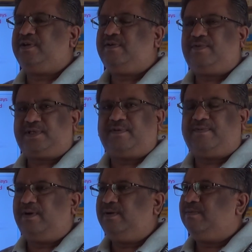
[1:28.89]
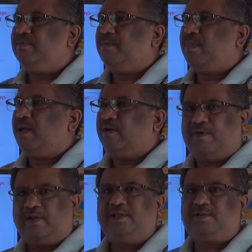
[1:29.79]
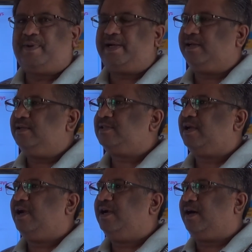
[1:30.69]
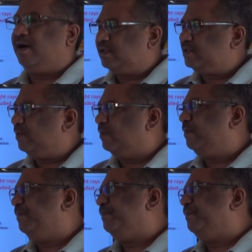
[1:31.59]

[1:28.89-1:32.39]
first of all these particles. And also,